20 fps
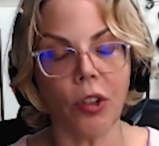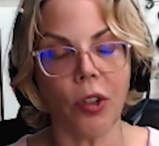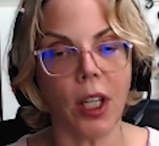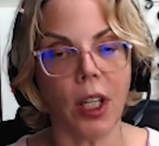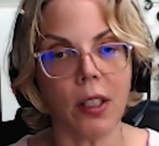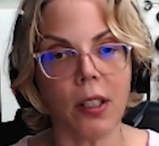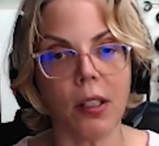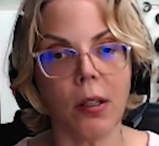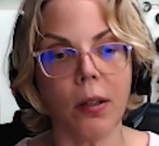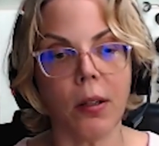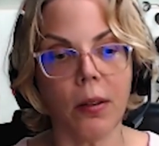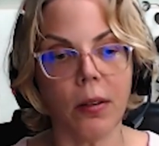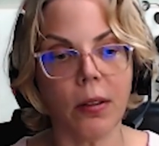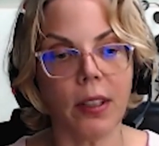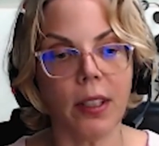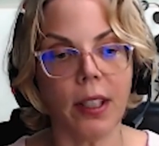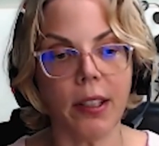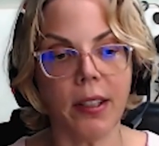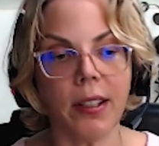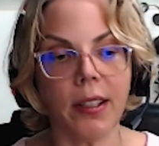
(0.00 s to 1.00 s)
you get to
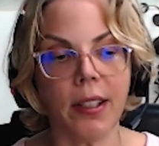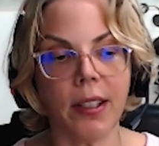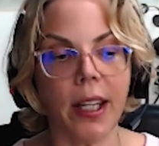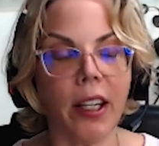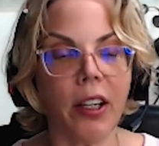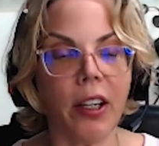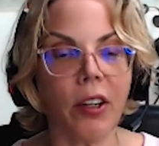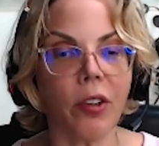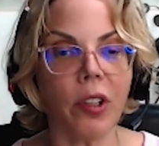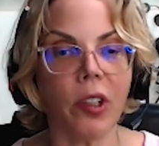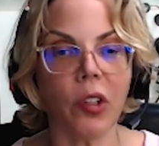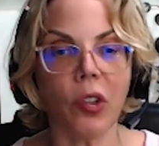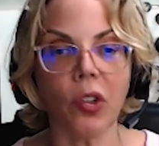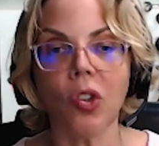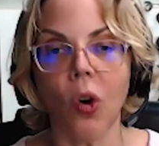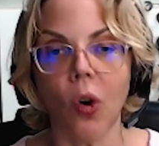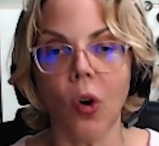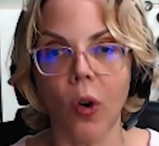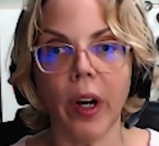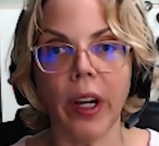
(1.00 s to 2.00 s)
tinker and
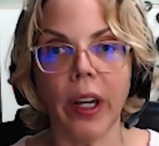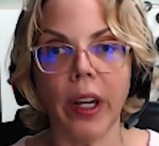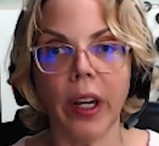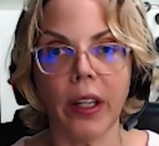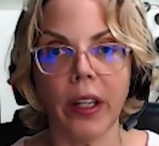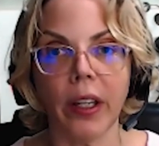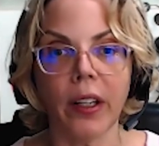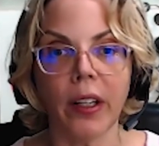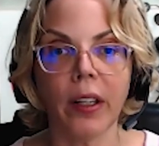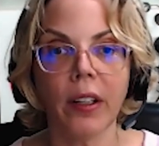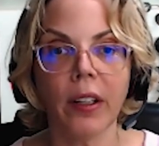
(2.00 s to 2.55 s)
toy